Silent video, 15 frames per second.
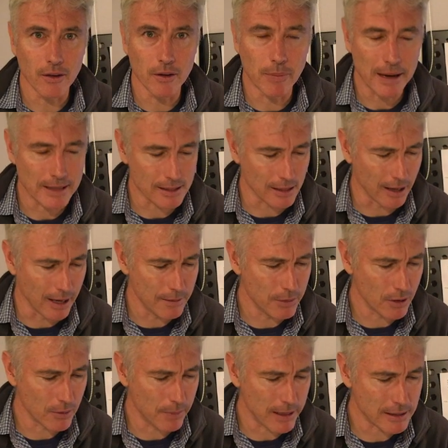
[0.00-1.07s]
bass line,
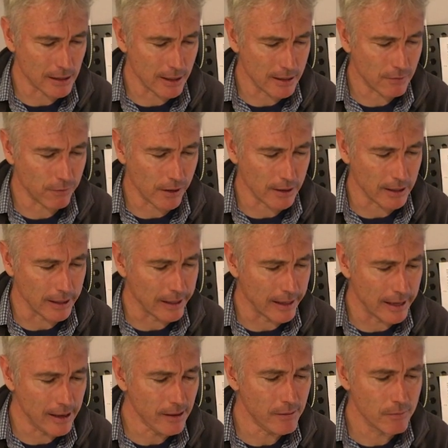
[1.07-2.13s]
but the bass line's funky
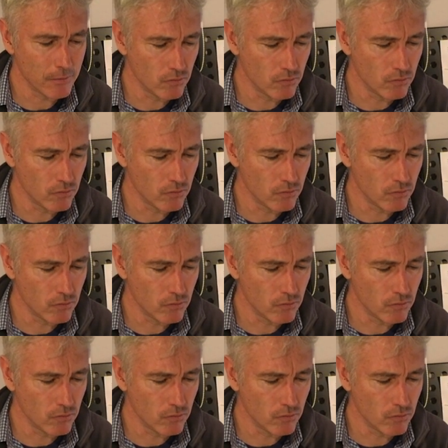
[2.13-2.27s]
here.